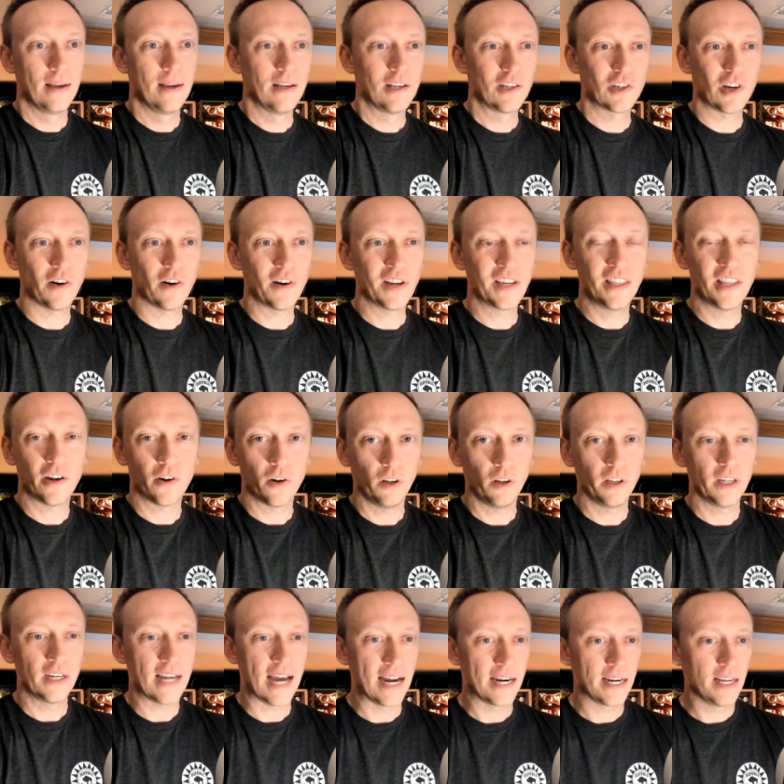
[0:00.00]
Starting in the
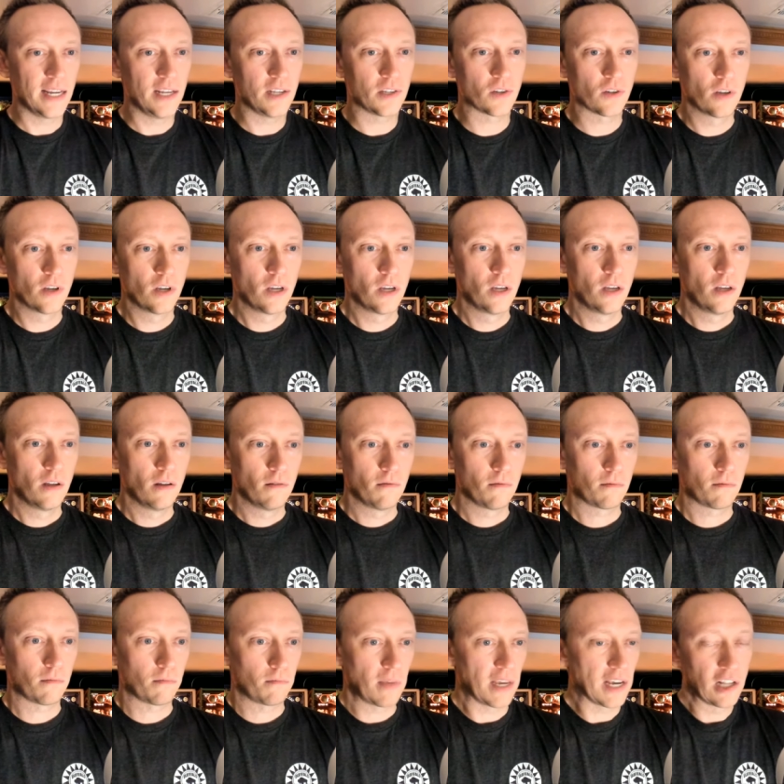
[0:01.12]
early 90s,
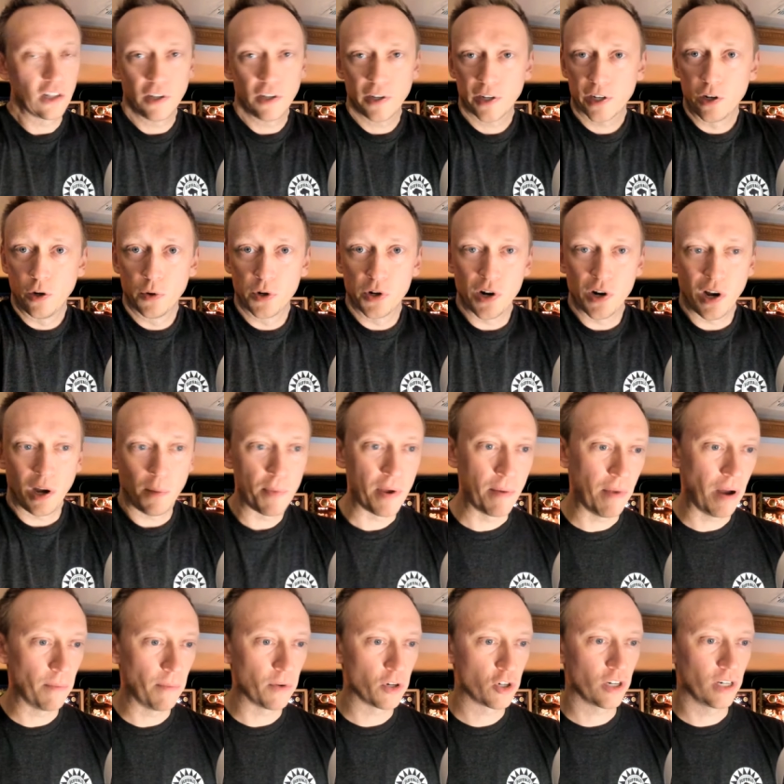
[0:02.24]
they clear-coated all
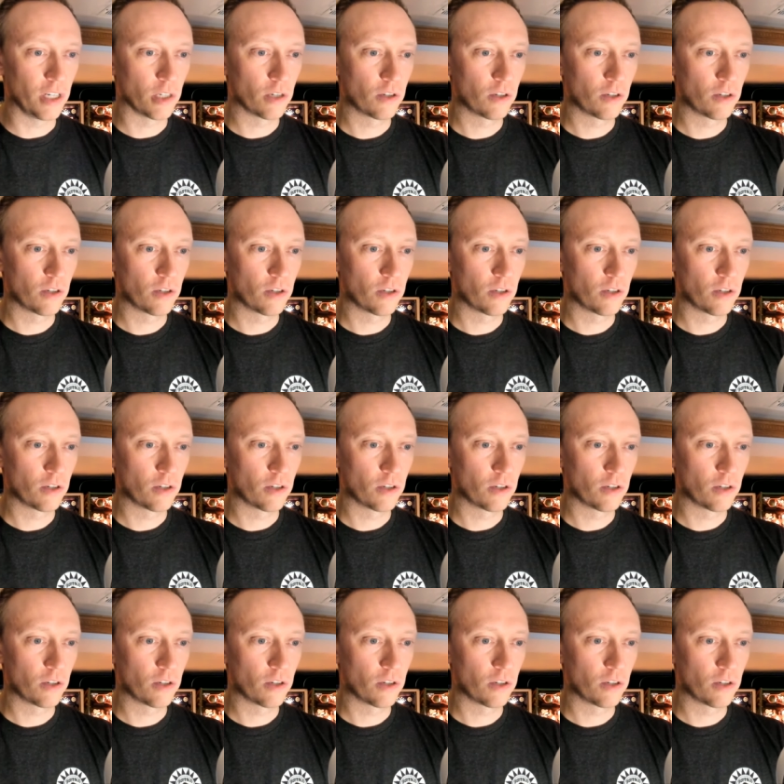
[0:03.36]
pinball machines.